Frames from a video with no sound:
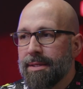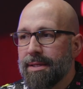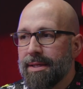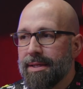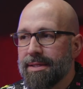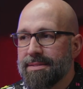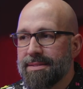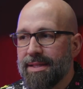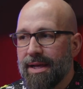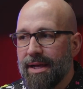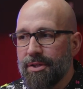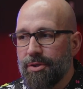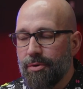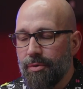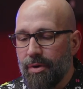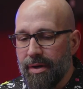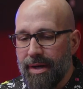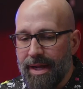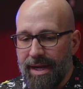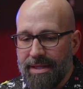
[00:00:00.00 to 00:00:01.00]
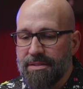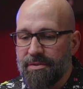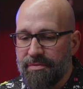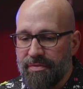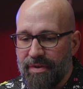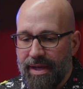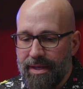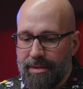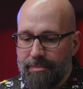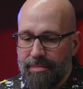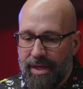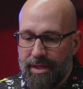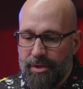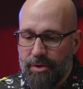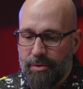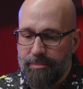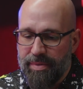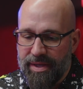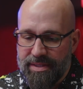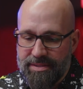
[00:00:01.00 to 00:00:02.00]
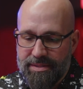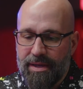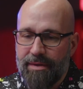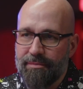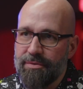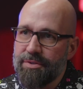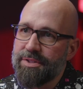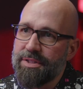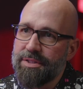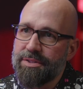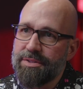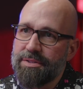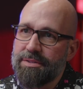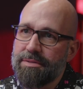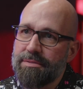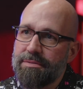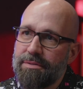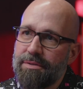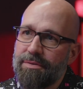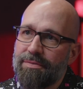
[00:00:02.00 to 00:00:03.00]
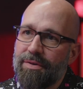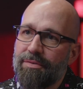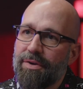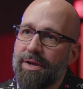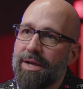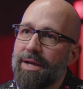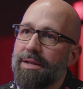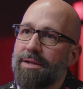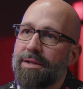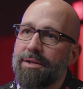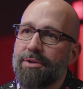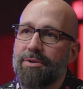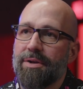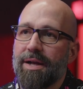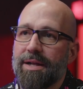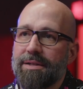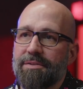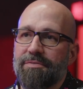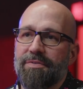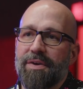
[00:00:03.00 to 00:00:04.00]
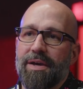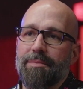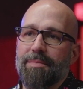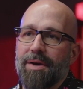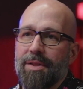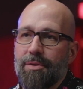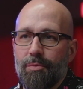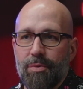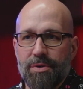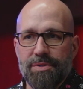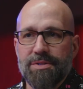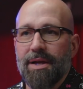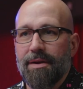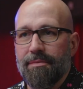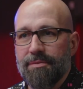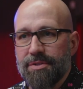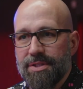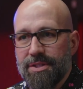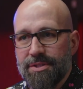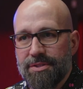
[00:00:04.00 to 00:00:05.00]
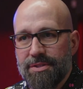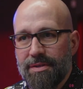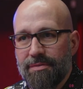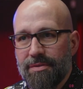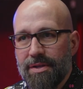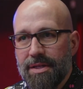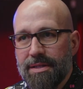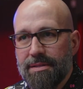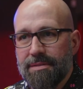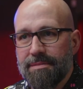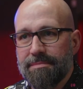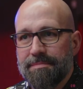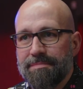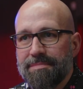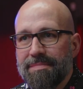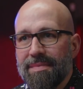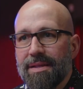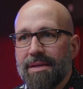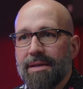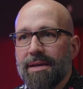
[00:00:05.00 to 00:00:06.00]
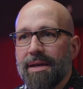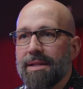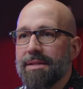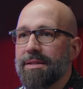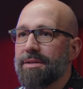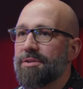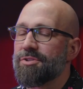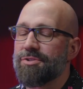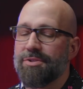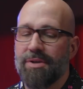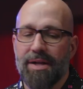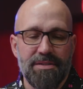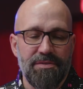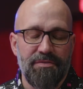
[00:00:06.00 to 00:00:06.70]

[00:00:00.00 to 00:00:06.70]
is that you are not defined by your best conversation you've ever had, and you're not defined by the worst conversation you ever had. Hey, leaders, you're not